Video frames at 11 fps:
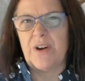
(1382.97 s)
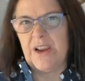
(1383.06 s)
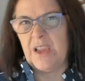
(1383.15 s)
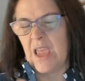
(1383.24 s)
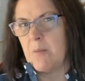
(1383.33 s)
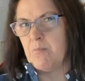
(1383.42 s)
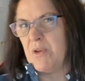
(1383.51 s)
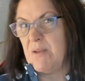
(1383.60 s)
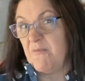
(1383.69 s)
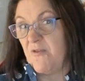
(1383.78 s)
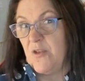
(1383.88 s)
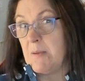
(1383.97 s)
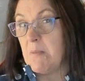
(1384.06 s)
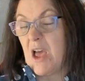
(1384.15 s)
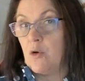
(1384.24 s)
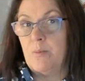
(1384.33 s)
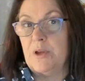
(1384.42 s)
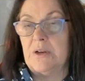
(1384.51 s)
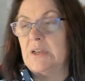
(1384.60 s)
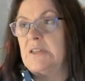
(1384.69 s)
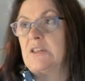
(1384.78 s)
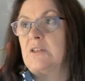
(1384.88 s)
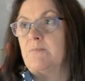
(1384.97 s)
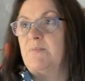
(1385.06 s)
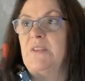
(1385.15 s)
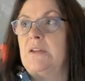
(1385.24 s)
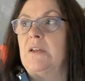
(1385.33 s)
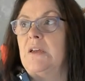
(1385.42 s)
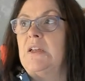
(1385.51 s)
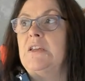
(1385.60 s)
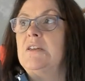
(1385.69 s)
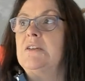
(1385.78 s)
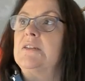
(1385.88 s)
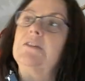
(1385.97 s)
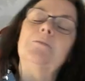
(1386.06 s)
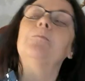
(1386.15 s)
can be female, but it is